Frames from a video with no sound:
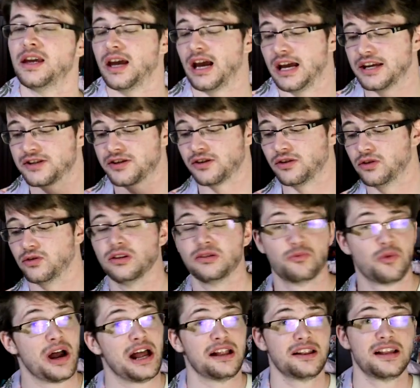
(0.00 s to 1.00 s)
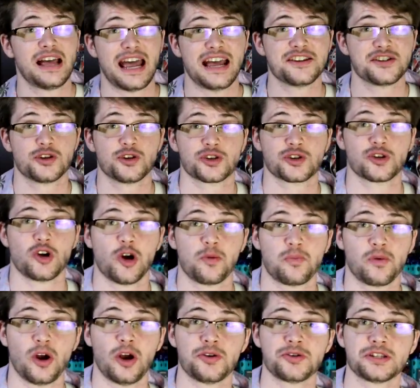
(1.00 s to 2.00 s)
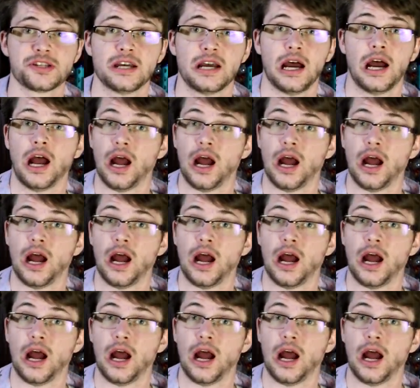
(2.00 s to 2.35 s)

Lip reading: as well as your Skorporos,